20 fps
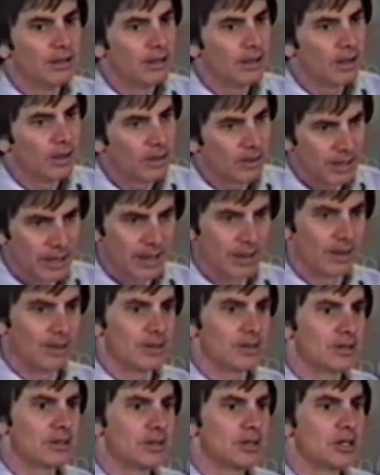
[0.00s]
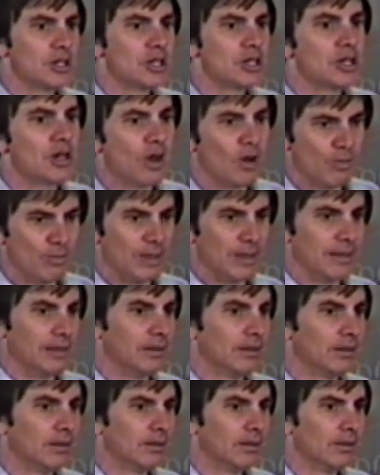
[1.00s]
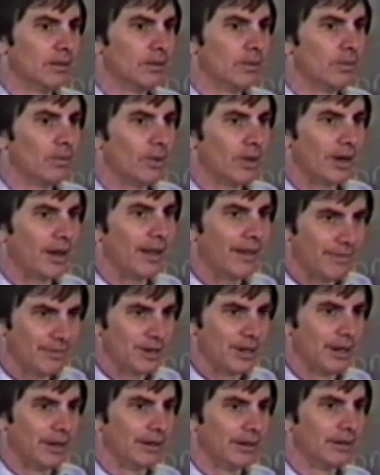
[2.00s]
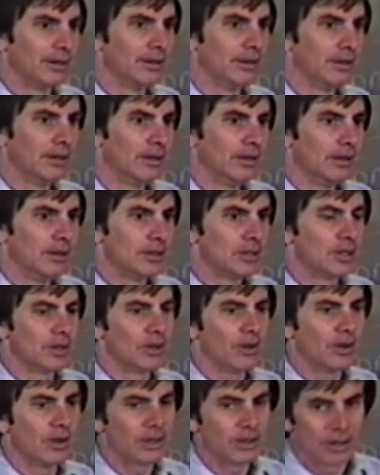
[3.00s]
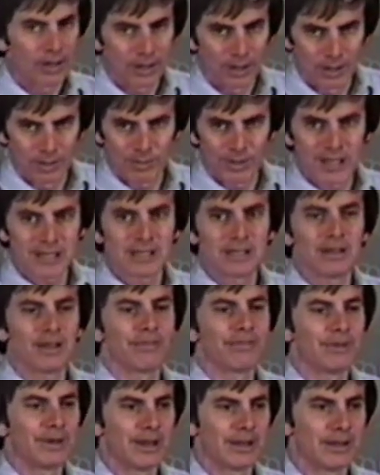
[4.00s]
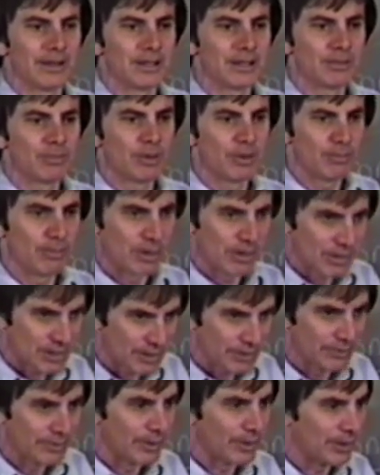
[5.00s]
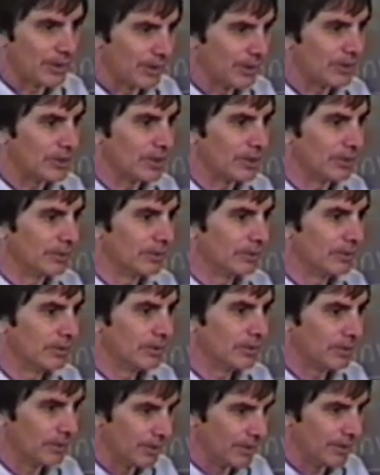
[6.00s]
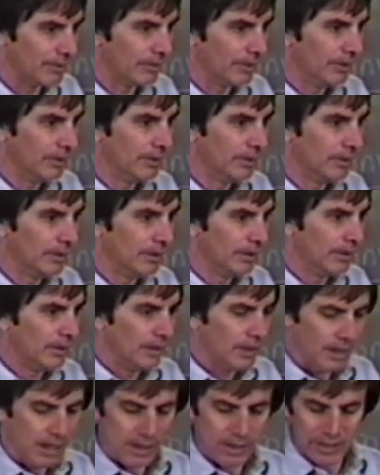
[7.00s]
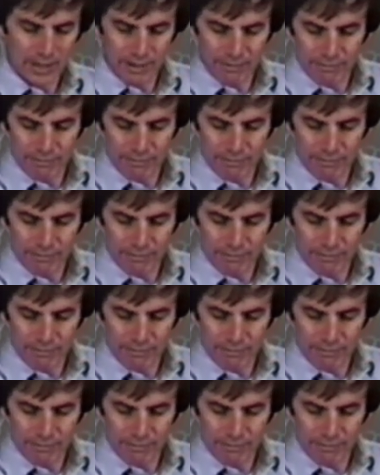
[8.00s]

Holy Ghost, show me what I have done to hurt not only myself and others, but most of all to hurt you, to grieve you. And then